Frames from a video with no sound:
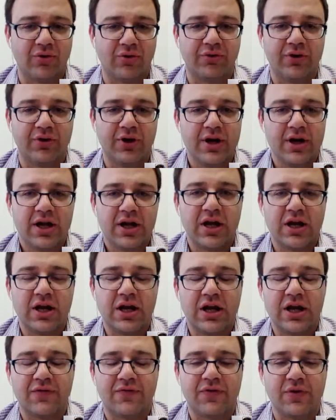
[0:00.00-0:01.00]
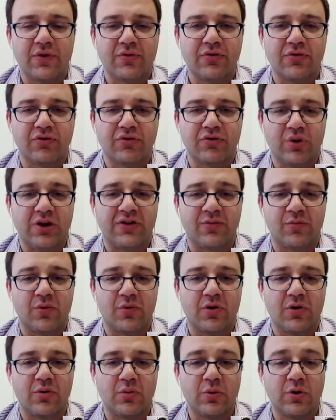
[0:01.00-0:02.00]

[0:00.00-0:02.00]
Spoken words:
handles in a few of the tweets,